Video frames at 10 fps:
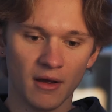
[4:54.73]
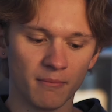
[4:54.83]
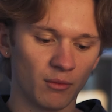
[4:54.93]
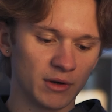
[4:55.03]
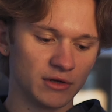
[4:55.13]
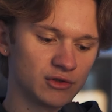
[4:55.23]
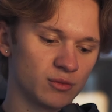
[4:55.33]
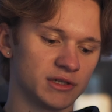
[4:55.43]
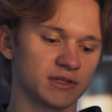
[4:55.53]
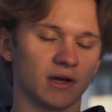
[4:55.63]
But when you
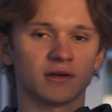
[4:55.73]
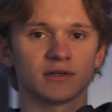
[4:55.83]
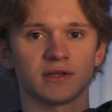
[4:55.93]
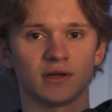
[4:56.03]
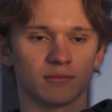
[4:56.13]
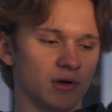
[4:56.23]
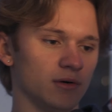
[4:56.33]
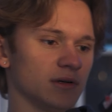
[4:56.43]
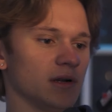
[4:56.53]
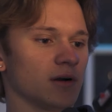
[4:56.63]
switch to underslung
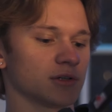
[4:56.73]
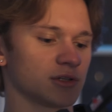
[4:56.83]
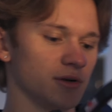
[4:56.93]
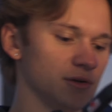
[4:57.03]
mode, and here I'll show